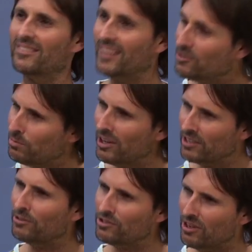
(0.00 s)
That's
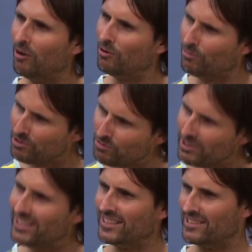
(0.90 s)
what your soul was
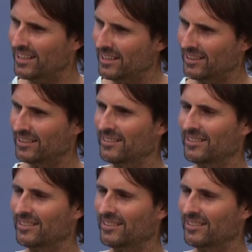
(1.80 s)
really saying.